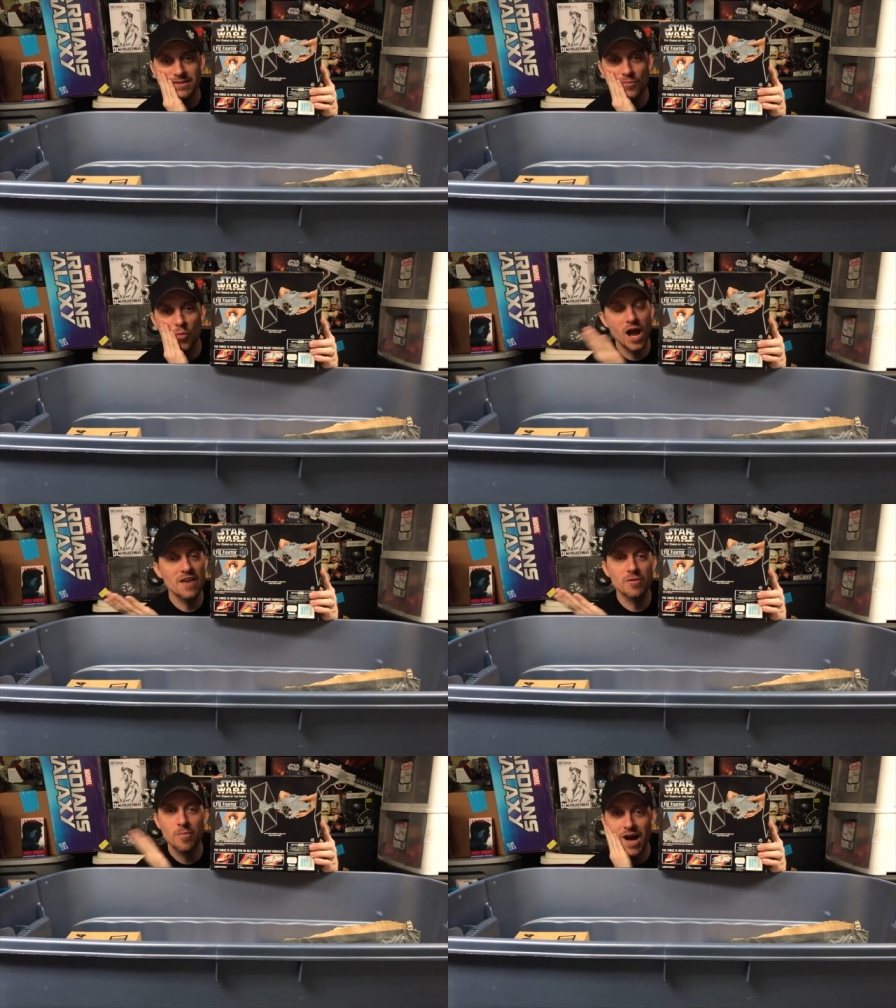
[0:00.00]
why
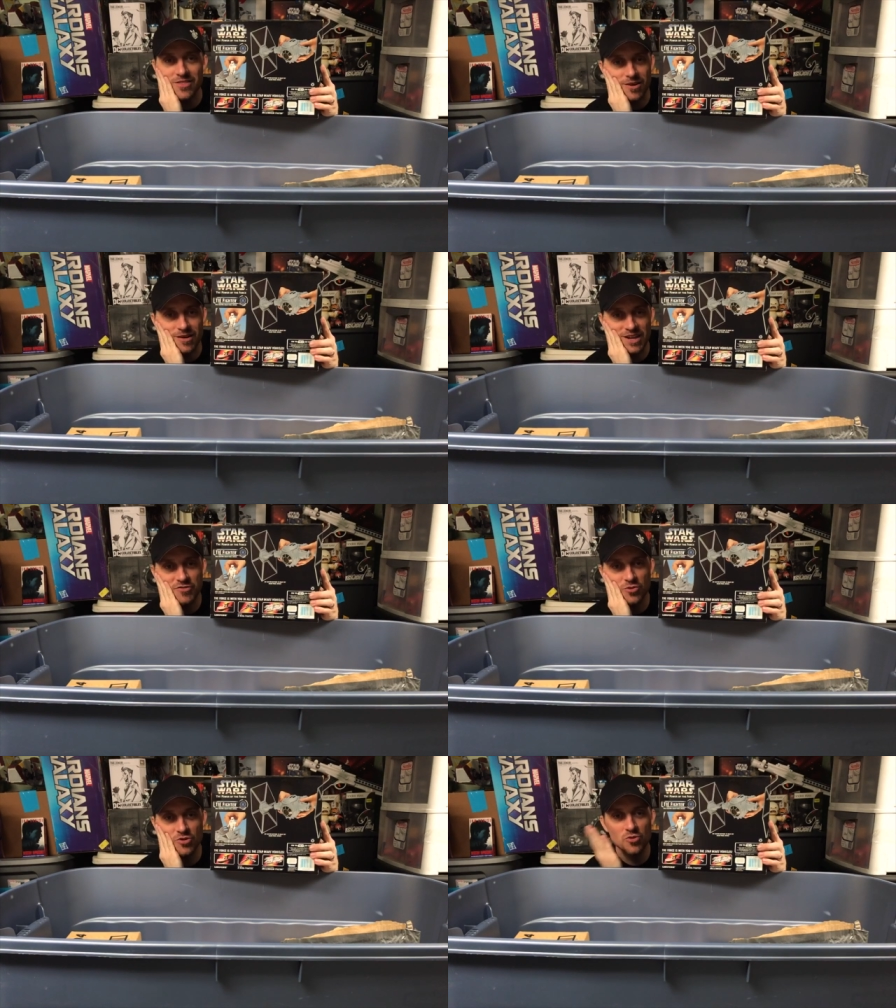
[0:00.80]
even bother if
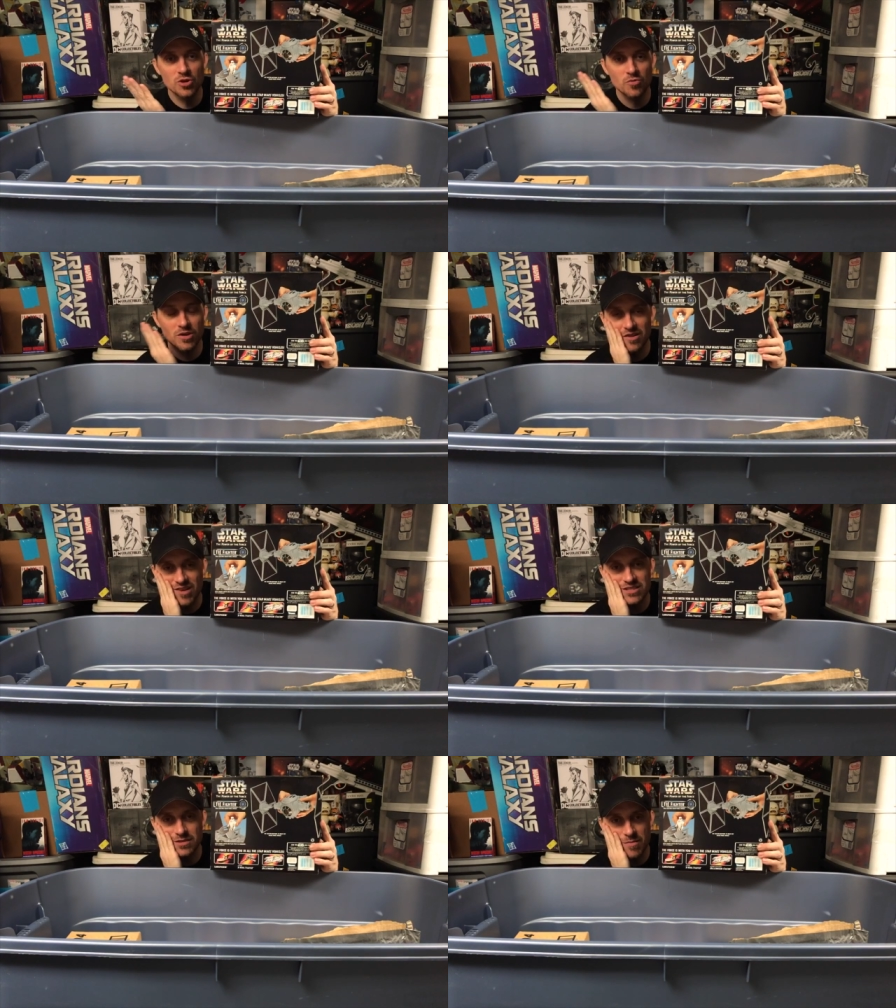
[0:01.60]
you knew you were going to
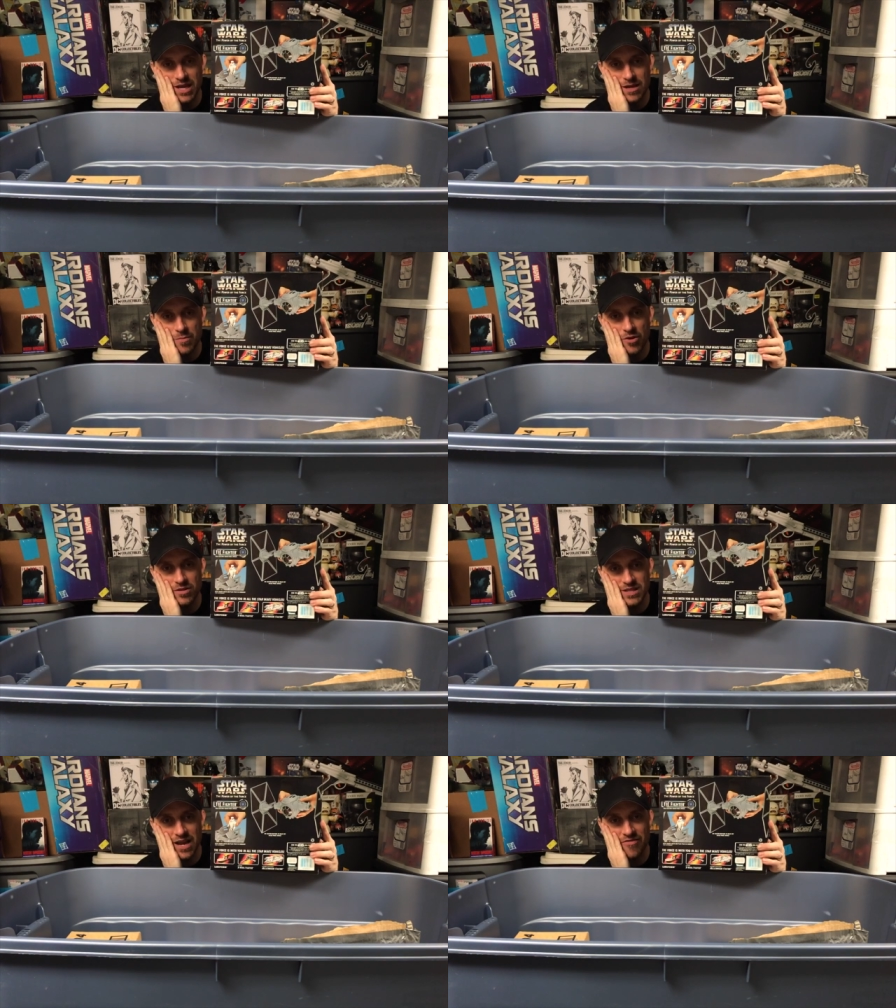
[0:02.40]
eventually make an Imperial
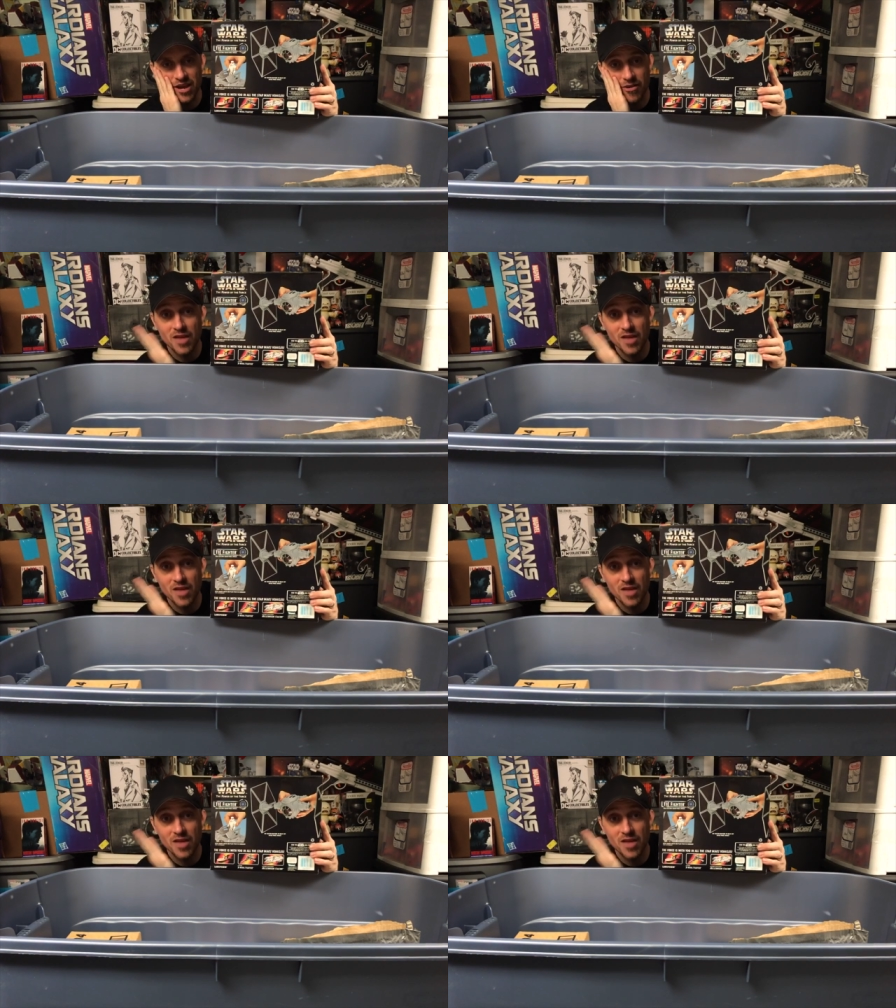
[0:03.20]
TIE Fighter?